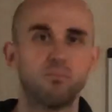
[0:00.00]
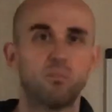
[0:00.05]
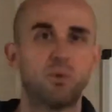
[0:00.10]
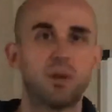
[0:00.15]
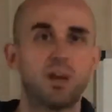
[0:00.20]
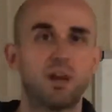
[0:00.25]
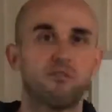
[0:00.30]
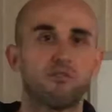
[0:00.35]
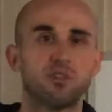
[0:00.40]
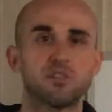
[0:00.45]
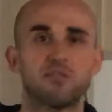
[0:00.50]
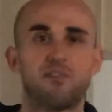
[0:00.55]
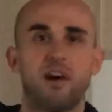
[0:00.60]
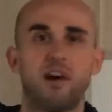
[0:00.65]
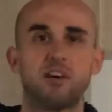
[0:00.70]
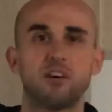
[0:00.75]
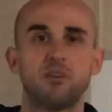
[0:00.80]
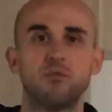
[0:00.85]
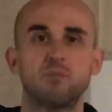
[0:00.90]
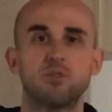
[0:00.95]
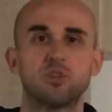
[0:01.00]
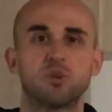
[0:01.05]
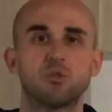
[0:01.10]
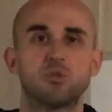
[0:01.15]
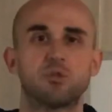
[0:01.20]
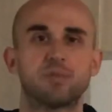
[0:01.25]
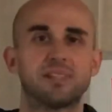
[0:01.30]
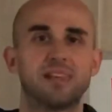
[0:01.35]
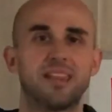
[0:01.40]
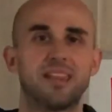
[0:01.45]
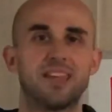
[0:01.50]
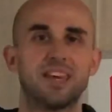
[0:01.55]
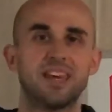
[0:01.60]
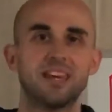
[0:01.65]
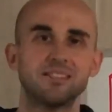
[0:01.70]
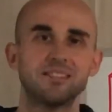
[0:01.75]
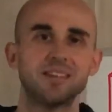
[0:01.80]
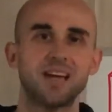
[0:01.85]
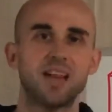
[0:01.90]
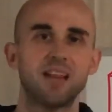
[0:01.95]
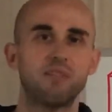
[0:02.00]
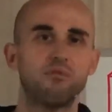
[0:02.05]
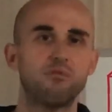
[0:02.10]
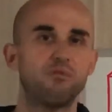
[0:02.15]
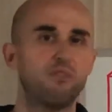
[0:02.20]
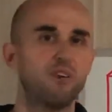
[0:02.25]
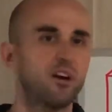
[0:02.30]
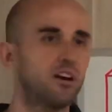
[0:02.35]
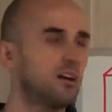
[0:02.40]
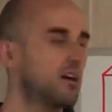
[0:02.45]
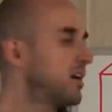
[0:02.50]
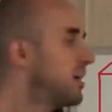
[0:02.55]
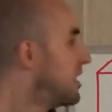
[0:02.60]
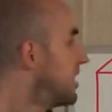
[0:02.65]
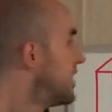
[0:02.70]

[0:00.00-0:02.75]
Whenever it's volume, it's always what's on the inside of the figure.